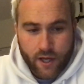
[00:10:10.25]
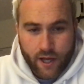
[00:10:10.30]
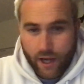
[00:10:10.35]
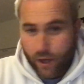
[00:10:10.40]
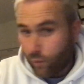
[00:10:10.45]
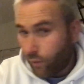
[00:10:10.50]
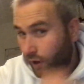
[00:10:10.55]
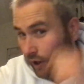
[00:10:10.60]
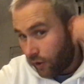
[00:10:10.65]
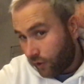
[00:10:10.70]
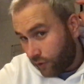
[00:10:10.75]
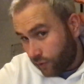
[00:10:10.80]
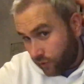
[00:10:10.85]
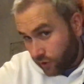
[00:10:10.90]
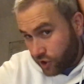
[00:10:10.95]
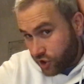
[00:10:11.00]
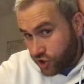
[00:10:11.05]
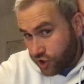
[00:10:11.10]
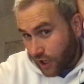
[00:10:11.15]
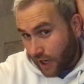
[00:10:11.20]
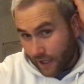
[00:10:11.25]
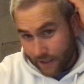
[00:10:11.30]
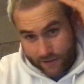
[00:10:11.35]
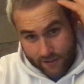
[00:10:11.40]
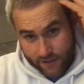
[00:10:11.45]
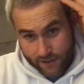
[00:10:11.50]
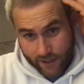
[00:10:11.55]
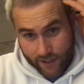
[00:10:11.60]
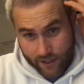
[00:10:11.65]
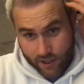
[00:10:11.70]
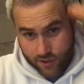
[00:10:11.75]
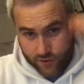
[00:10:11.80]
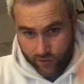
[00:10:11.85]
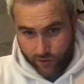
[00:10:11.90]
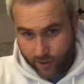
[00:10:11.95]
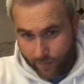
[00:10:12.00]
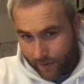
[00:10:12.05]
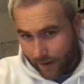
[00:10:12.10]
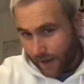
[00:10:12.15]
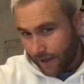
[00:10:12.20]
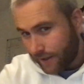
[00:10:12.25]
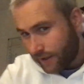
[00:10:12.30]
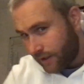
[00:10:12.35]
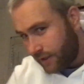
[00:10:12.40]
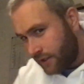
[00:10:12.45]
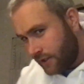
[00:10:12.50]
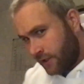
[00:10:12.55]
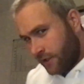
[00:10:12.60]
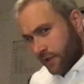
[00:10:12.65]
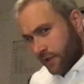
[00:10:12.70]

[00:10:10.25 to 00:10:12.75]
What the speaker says: while they were extracting the hairs on the back.